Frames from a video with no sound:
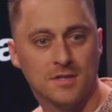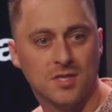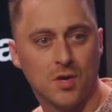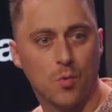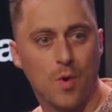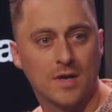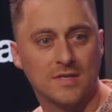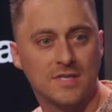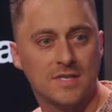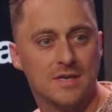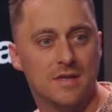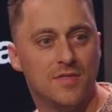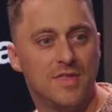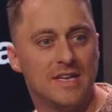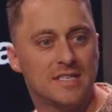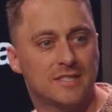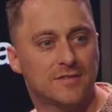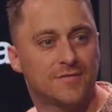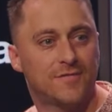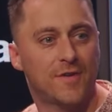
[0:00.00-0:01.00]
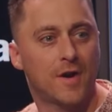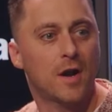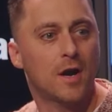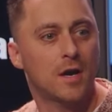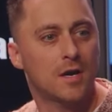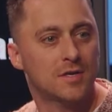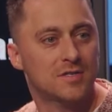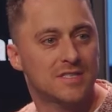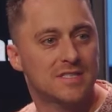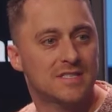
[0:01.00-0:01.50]
So watch it. This
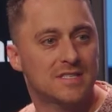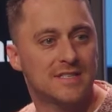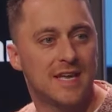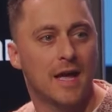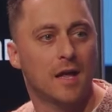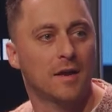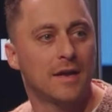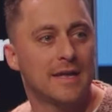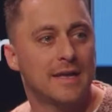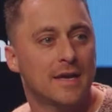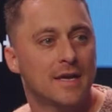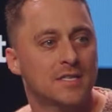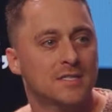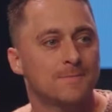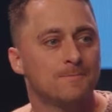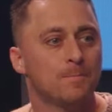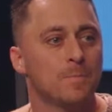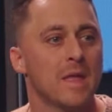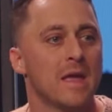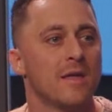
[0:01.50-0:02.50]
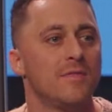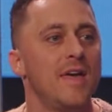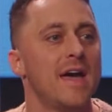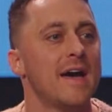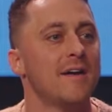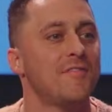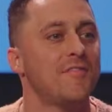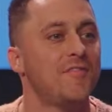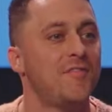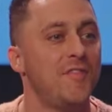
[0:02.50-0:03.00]
verse is telling us
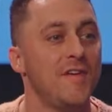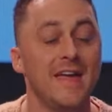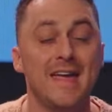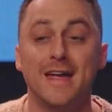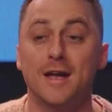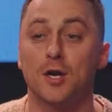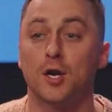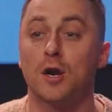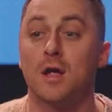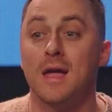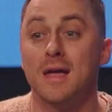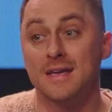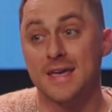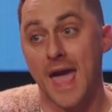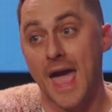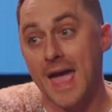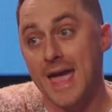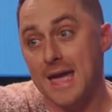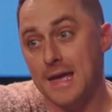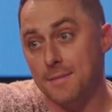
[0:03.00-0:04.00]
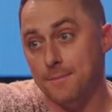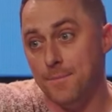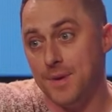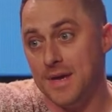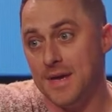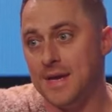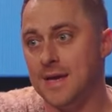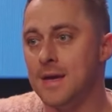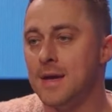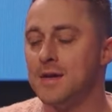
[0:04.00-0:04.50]
that fear can
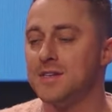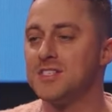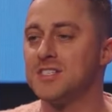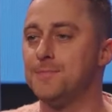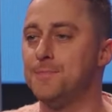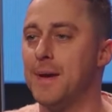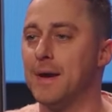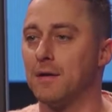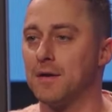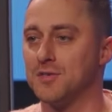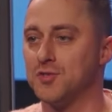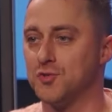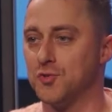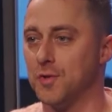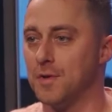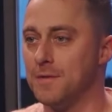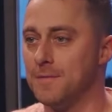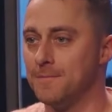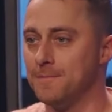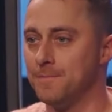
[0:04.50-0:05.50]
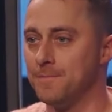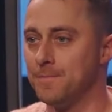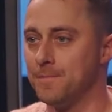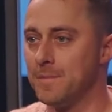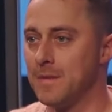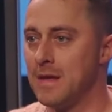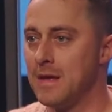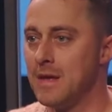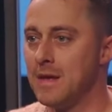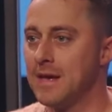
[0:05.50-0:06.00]
be spiritual,
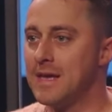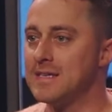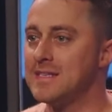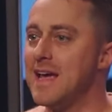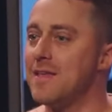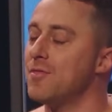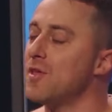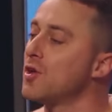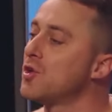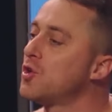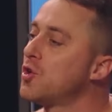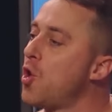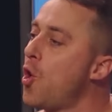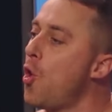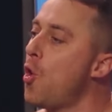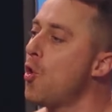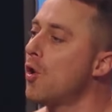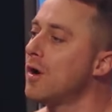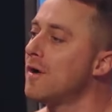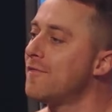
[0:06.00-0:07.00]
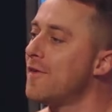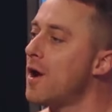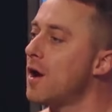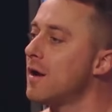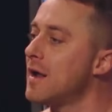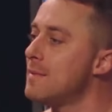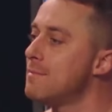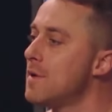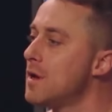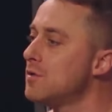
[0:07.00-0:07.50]
because at the core of
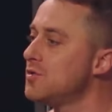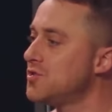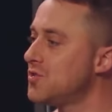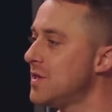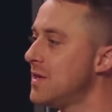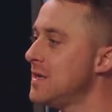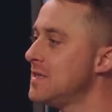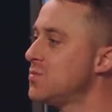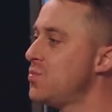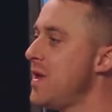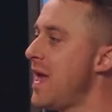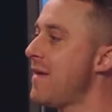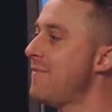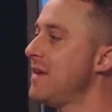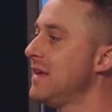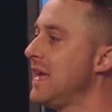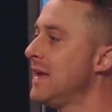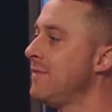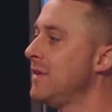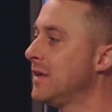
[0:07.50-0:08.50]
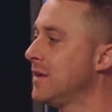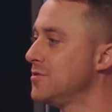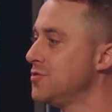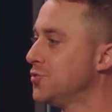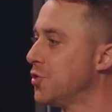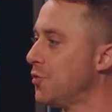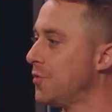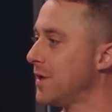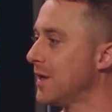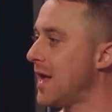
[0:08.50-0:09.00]
our emotions, we haven't given
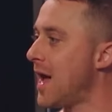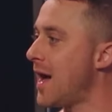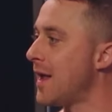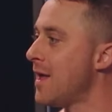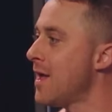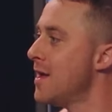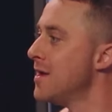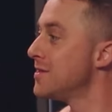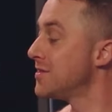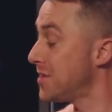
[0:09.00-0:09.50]
control to God.